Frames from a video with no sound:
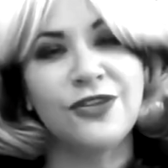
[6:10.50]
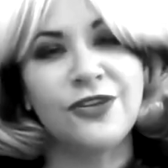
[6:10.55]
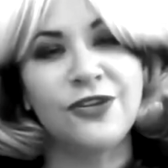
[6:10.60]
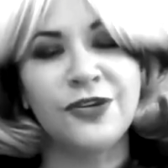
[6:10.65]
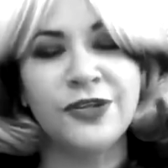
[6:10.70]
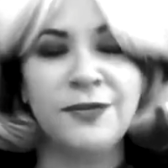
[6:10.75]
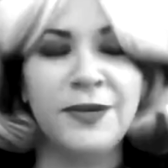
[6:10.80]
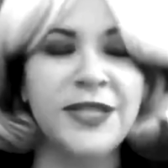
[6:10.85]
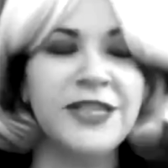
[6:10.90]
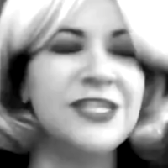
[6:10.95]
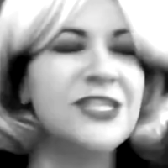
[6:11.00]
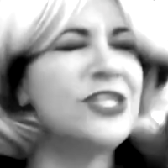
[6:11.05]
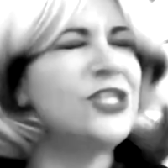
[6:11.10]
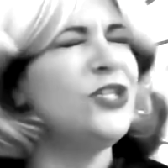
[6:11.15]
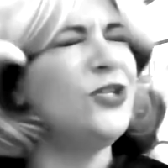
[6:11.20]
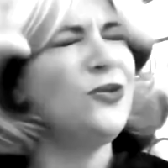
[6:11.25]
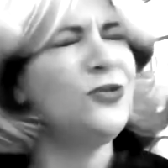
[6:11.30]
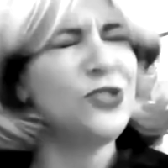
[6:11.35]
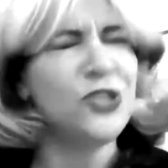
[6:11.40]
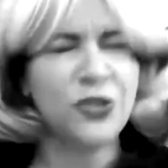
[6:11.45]
you're going to make this
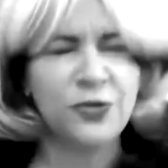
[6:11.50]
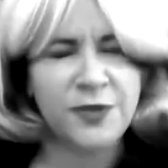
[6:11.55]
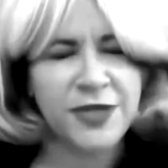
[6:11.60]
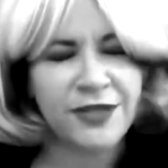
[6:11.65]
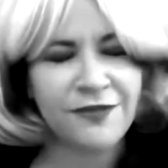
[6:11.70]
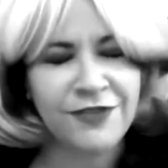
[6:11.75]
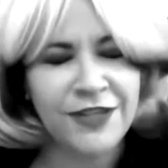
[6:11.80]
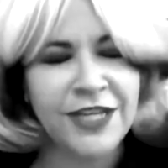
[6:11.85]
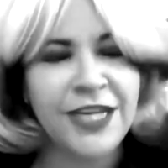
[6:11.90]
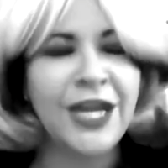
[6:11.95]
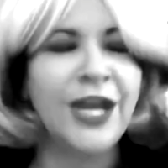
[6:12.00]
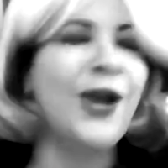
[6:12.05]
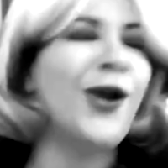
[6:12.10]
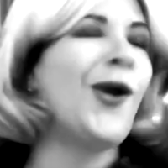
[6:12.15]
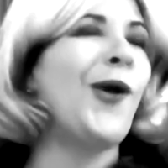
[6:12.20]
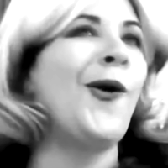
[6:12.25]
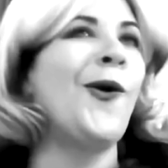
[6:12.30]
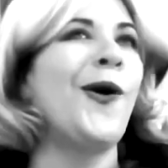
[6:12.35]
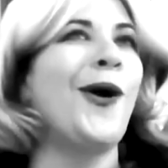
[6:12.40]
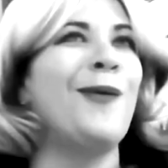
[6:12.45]
new two minute
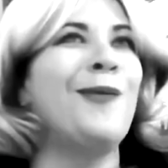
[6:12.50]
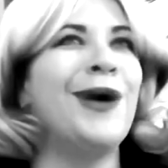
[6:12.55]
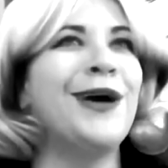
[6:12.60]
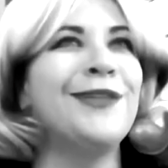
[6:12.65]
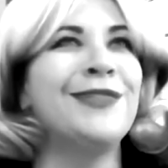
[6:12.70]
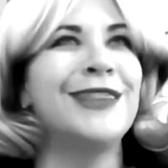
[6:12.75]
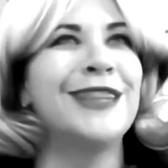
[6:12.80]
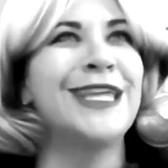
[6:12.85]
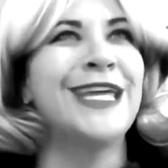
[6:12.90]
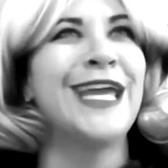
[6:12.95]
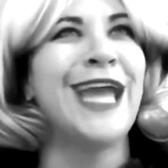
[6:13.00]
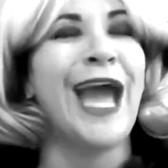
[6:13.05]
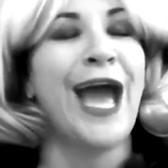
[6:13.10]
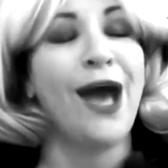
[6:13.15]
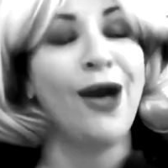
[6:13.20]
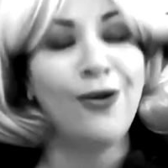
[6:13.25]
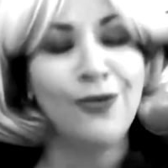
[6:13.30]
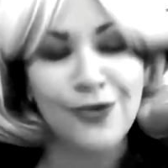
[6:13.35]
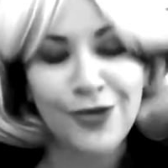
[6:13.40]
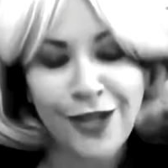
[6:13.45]
video about the
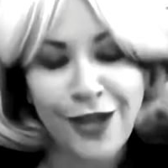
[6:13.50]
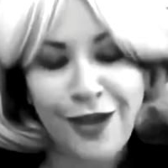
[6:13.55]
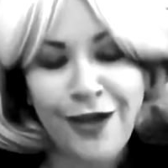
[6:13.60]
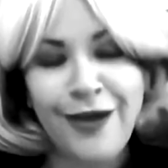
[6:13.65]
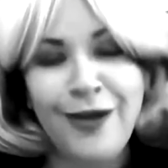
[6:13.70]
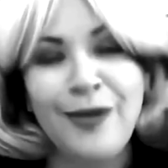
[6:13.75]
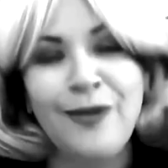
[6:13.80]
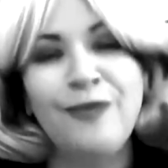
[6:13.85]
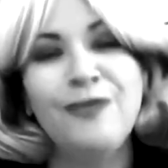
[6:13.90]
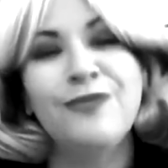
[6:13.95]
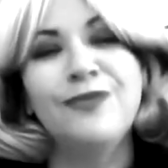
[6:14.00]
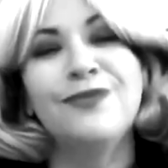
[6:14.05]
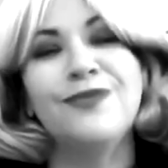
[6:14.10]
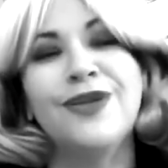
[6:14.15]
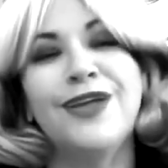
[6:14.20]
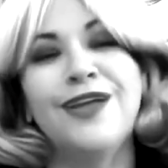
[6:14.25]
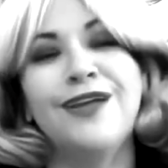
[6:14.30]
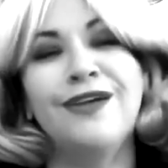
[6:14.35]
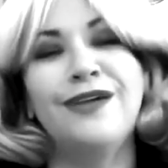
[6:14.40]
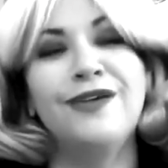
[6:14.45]
outcome
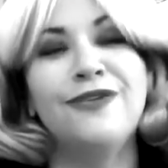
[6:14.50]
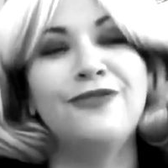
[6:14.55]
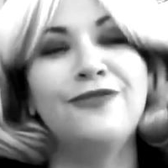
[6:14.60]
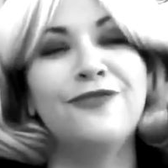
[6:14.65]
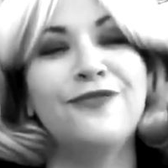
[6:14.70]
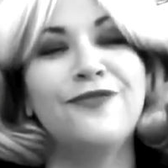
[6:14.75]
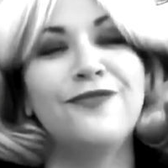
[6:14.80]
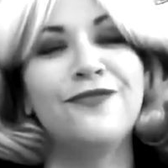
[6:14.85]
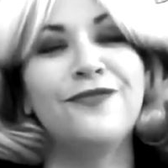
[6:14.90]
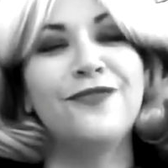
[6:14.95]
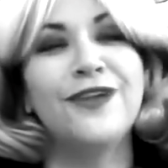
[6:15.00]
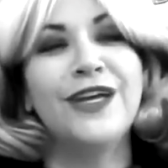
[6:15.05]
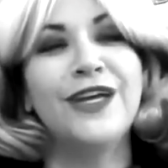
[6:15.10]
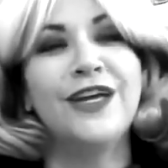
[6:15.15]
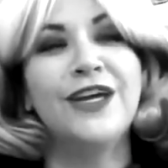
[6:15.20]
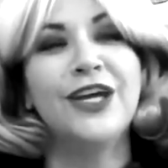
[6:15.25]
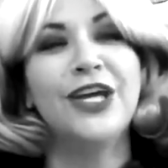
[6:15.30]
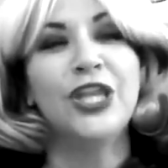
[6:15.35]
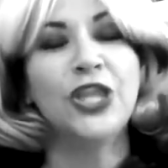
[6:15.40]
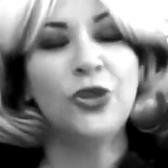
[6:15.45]
if
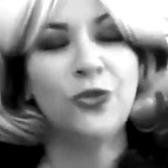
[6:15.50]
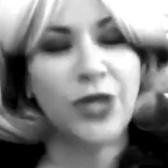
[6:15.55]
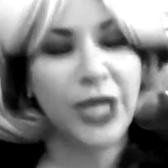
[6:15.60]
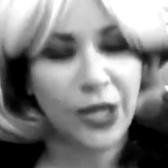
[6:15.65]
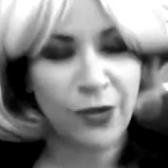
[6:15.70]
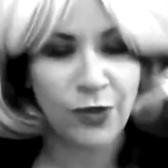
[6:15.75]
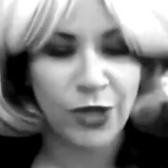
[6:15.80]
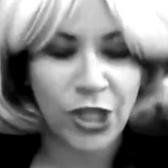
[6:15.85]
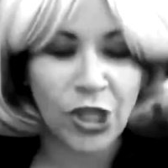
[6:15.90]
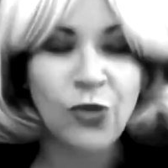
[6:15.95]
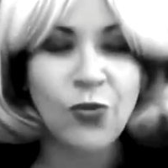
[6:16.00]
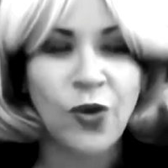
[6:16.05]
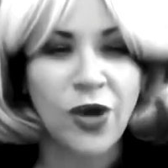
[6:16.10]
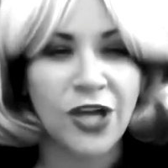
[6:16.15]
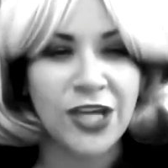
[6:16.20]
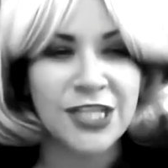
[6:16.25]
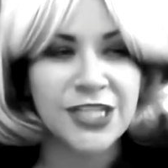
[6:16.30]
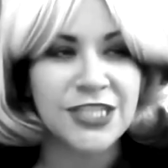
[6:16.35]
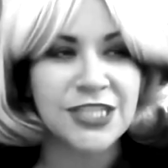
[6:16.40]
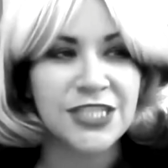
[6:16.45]
you get what you
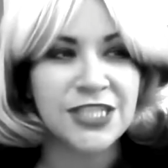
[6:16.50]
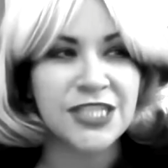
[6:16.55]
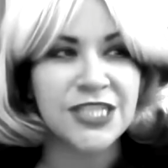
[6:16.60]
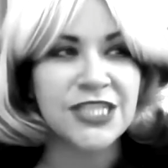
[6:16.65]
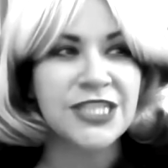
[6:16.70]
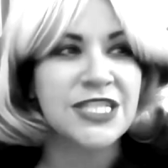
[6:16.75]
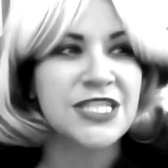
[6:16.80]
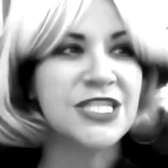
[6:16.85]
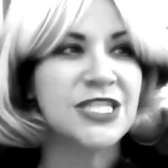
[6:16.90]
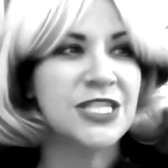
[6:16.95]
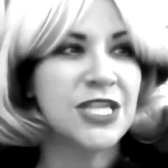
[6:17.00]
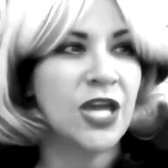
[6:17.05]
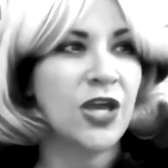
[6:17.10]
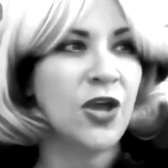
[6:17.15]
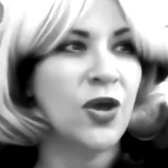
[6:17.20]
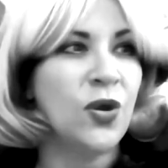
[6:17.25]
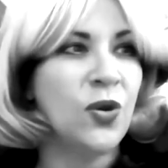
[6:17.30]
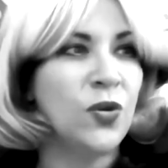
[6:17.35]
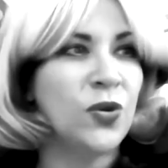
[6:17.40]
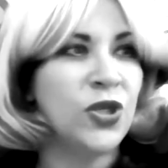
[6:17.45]
want.
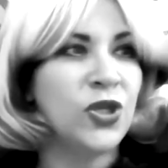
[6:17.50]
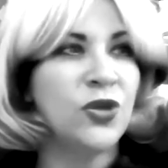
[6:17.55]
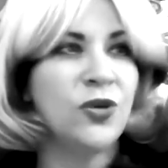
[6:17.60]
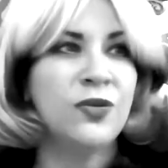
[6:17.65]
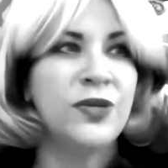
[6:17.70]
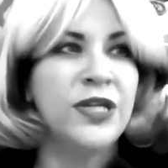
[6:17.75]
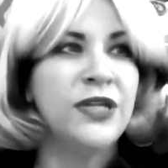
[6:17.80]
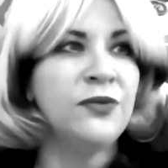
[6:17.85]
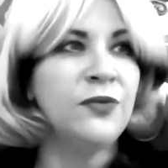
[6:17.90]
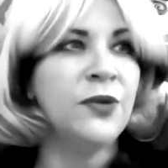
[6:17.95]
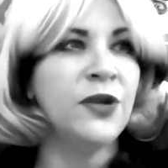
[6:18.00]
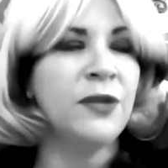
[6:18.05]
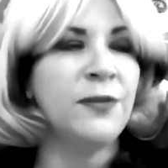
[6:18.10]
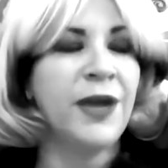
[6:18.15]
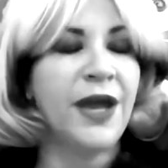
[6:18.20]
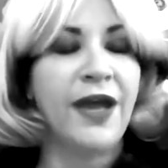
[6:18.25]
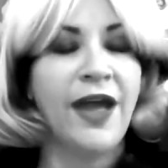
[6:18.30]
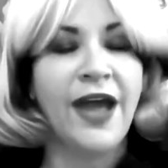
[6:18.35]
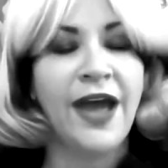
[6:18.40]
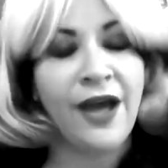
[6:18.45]
So you don't need to worry
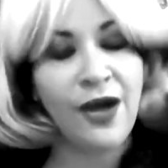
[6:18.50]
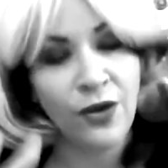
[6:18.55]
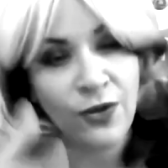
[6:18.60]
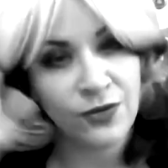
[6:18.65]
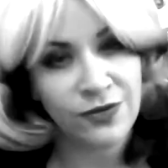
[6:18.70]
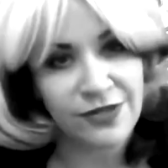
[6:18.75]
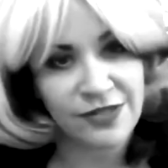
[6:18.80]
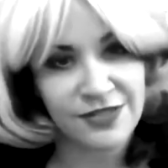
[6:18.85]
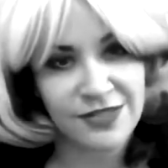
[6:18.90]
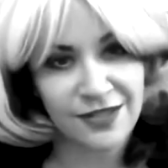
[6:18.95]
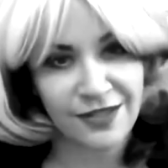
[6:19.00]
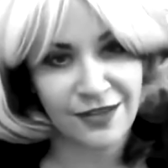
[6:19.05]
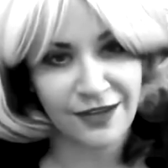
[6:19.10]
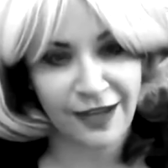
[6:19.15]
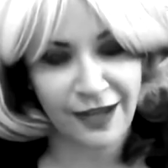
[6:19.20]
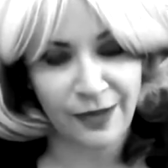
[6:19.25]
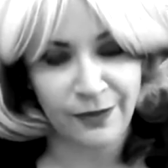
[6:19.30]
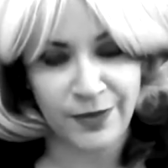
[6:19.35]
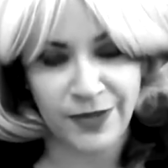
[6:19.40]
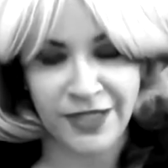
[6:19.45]
about how it's going to
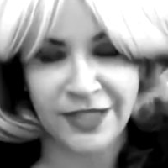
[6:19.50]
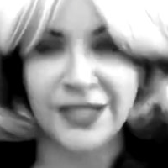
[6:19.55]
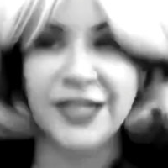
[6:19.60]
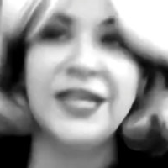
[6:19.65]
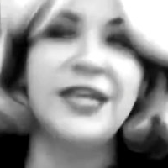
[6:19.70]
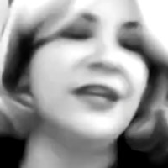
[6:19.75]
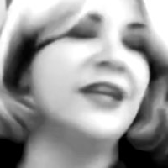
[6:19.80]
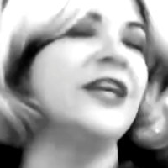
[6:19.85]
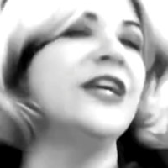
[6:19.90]
happen.